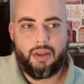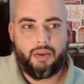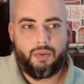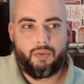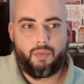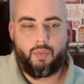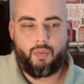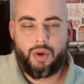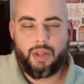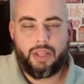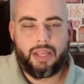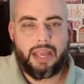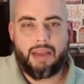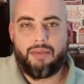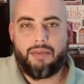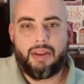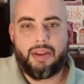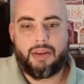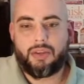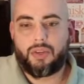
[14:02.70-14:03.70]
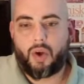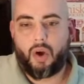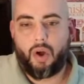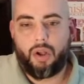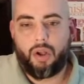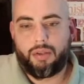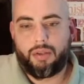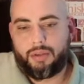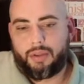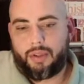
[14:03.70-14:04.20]
really giving it his
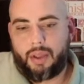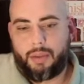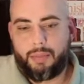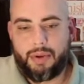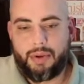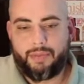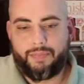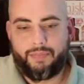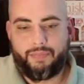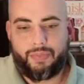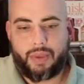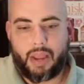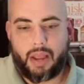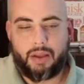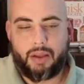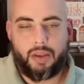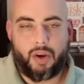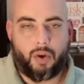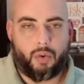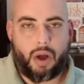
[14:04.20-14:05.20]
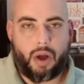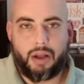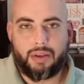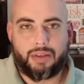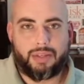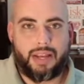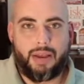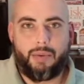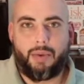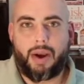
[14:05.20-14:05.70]
all. I mean, you know, I'll
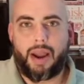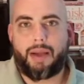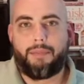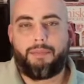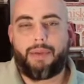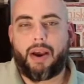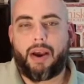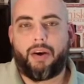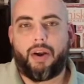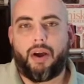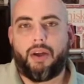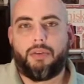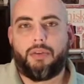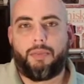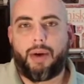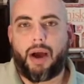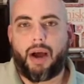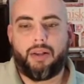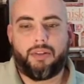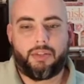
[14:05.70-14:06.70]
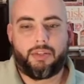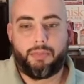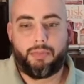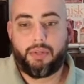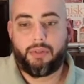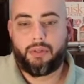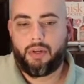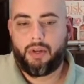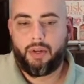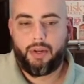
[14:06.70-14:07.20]
see when I compare to other Bonds,
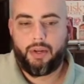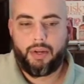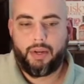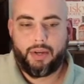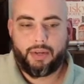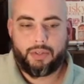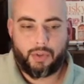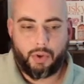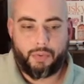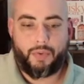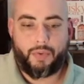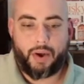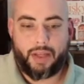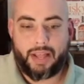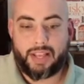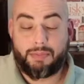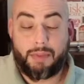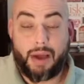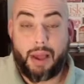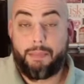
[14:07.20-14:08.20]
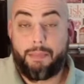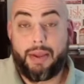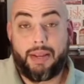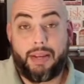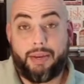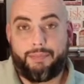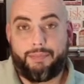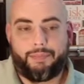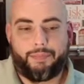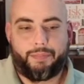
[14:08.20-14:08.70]
but so far that's my
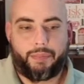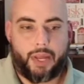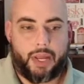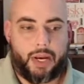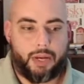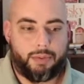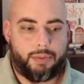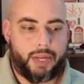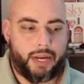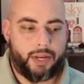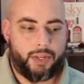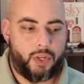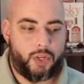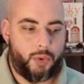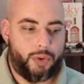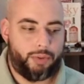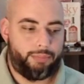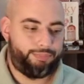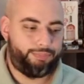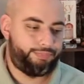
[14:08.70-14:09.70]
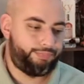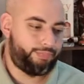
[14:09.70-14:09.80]
opinion, and I'm sticking to it.